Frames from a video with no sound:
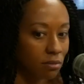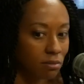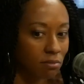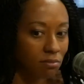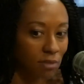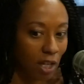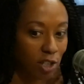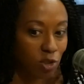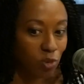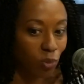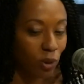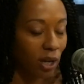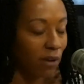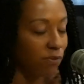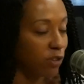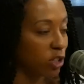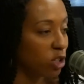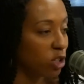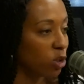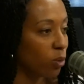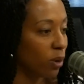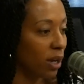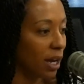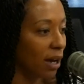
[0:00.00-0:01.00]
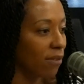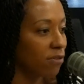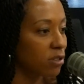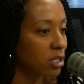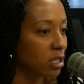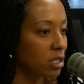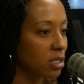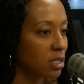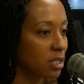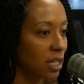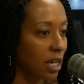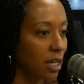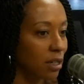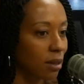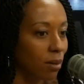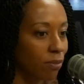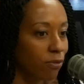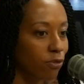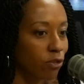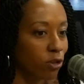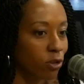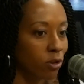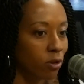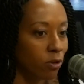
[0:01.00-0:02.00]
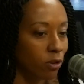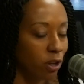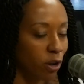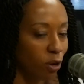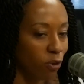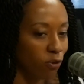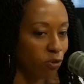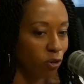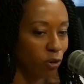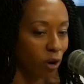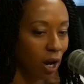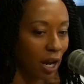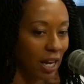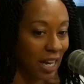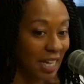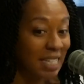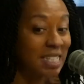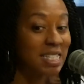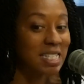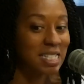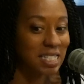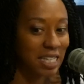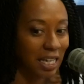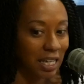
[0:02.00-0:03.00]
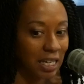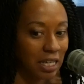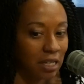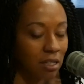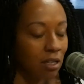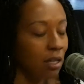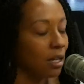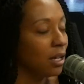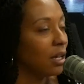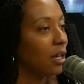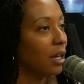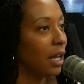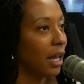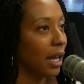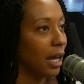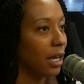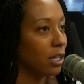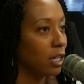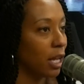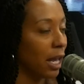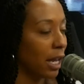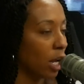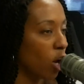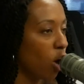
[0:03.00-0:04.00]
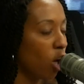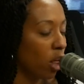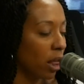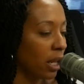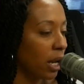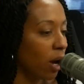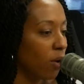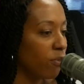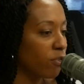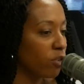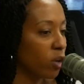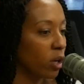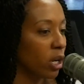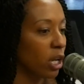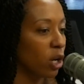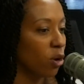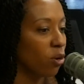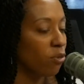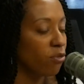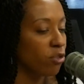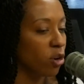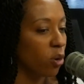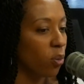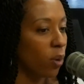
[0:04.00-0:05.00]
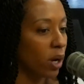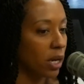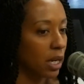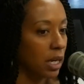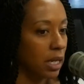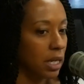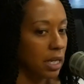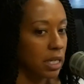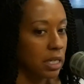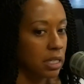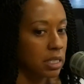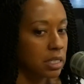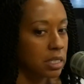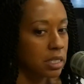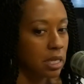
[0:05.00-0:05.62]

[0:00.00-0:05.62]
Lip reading: that's what we have to do. We have to stand up for against sin and call it out for what it is.